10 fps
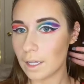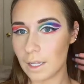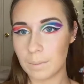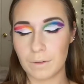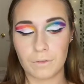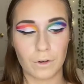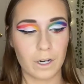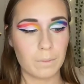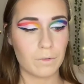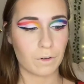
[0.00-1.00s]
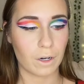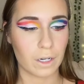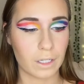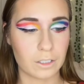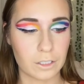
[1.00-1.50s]
And then before I move on,
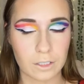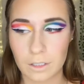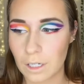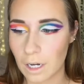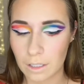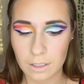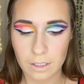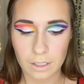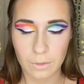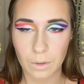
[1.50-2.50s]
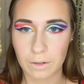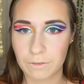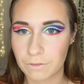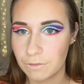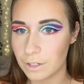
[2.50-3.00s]
I just honestly want to
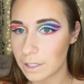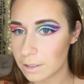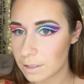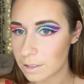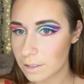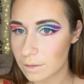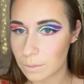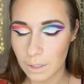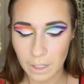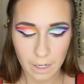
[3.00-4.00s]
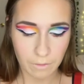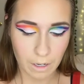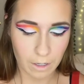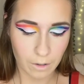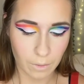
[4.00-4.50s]
fix what I've
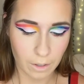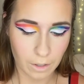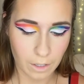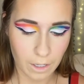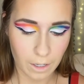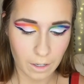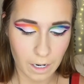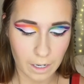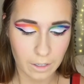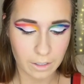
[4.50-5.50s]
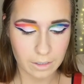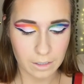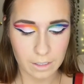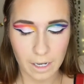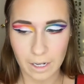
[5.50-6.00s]
got going on there. I couldn't
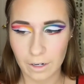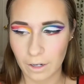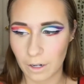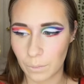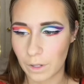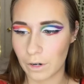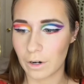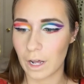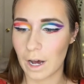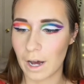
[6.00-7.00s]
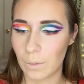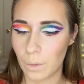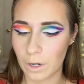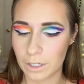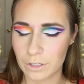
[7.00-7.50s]
decide on whether or not I
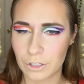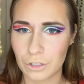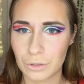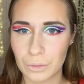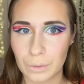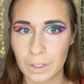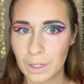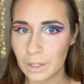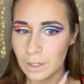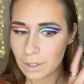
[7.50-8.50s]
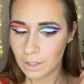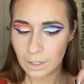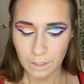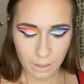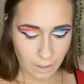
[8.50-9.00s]
wanted to
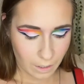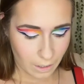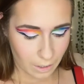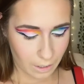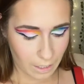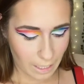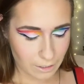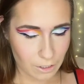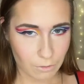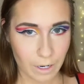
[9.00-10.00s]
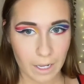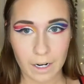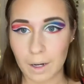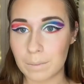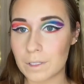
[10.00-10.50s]
connect the red
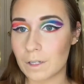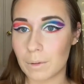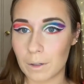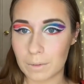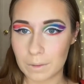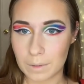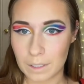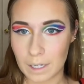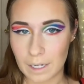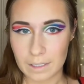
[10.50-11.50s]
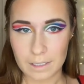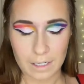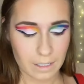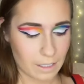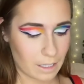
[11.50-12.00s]
up to the purple, but I
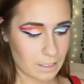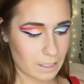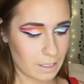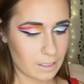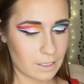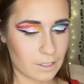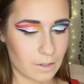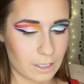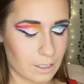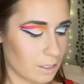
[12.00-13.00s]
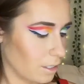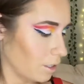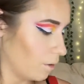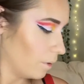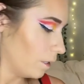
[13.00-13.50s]
decided that I didn't. So I just need to
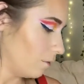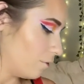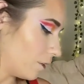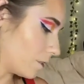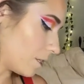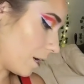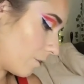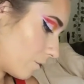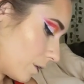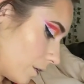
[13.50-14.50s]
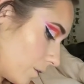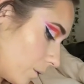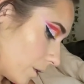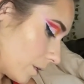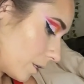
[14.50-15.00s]
go in and fix that really
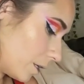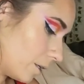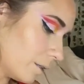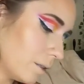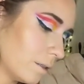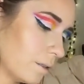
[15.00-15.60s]
quickly.